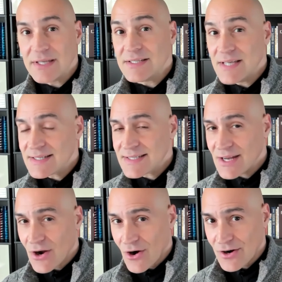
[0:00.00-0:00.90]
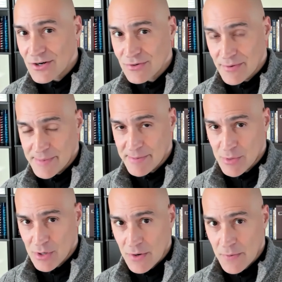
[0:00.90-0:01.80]
It does get hard to
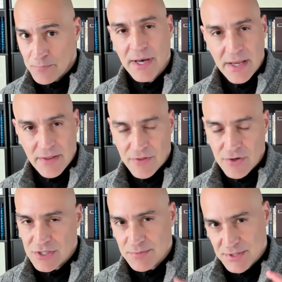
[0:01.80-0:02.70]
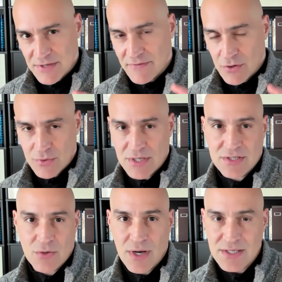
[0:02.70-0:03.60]
remember, but there's a specific
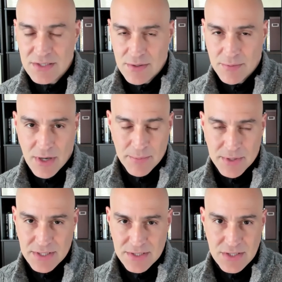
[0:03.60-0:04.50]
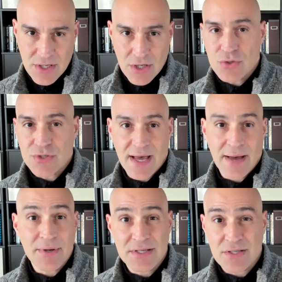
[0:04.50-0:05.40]
reason why some companies use
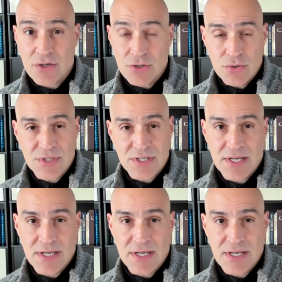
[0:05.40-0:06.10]
that, because they're using